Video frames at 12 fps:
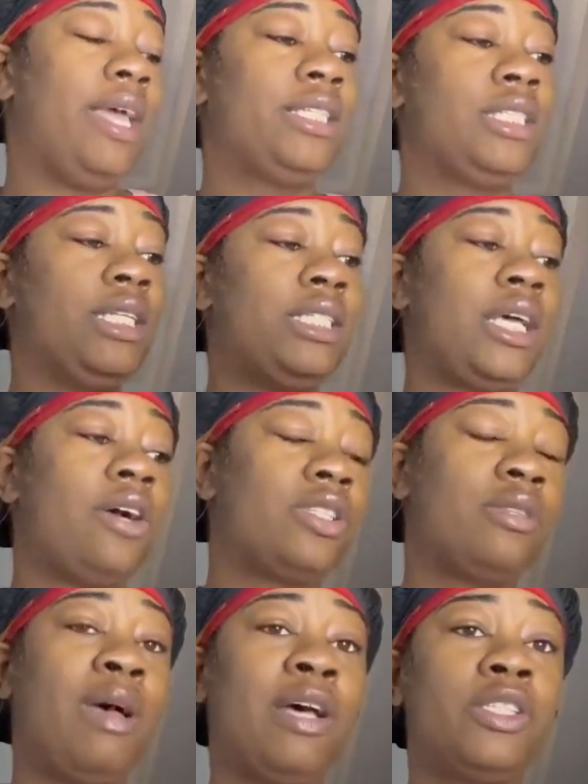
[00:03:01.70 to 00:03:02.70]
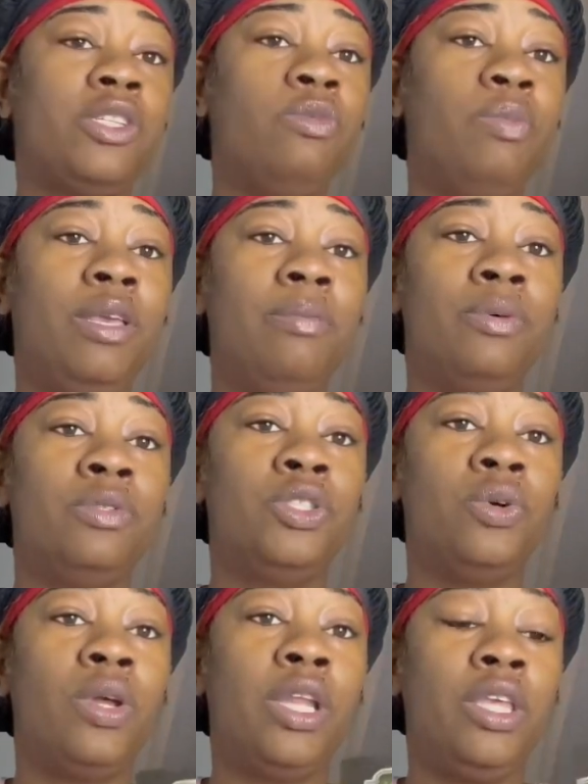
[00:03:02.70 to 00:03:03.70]
actually talks about two people
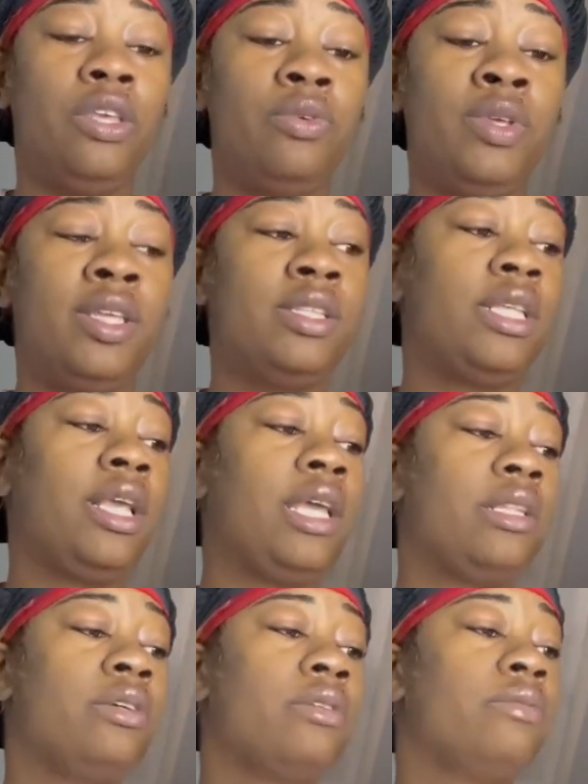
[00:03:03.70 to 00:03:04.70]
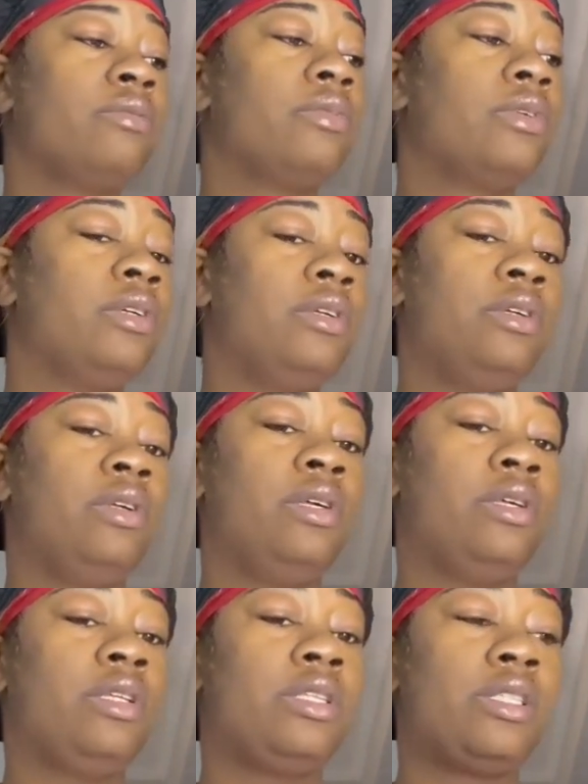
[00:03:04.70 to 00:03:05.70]
joining union together.
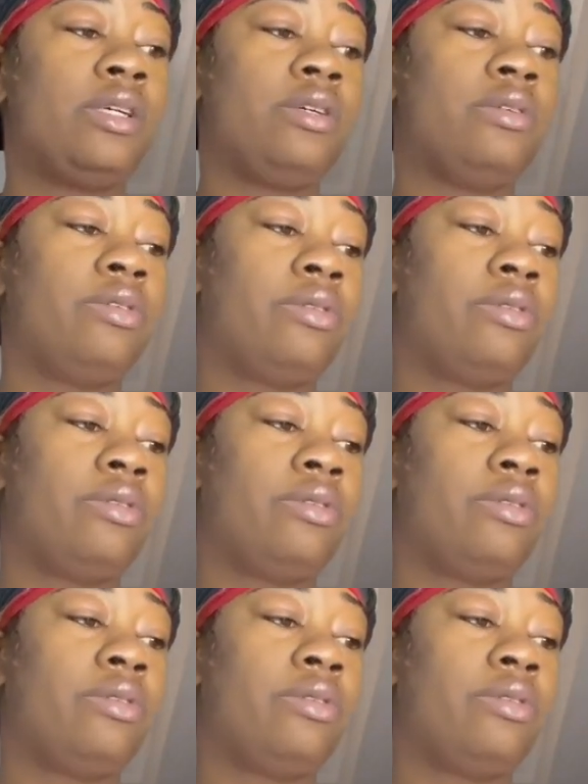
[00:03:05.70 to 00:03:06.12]
So